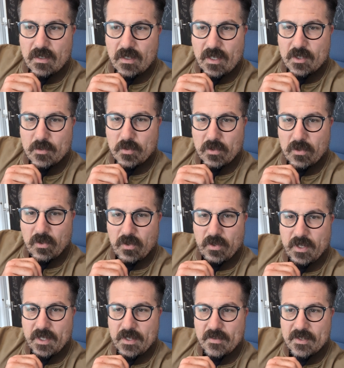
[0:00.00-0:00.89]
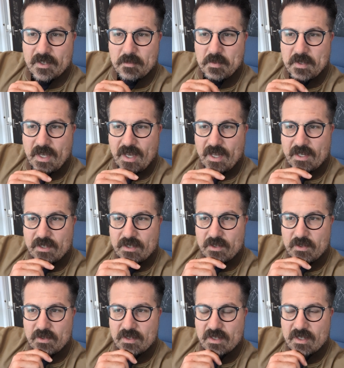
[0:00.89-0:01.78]
As we're learning in these
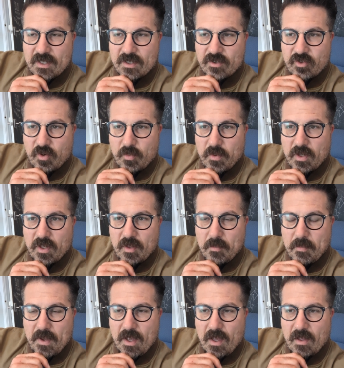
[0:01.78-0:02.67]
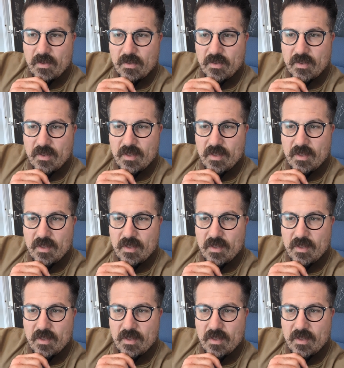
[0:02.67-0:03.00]
Beatitudes and in the Sermon on the Mount,